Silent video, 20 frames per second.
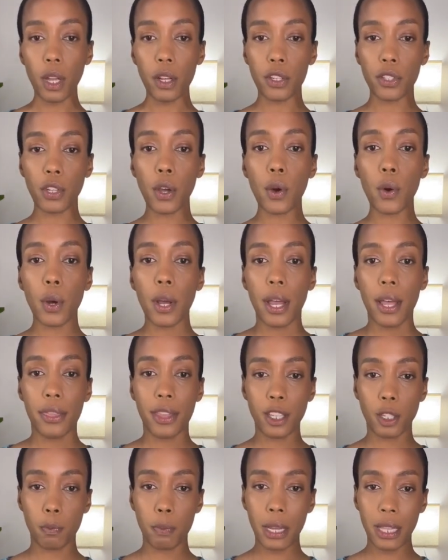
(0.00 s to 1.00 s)
So
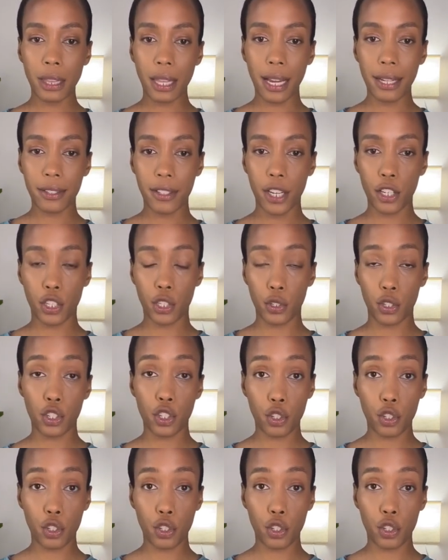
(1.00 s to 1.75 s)
this midline tissue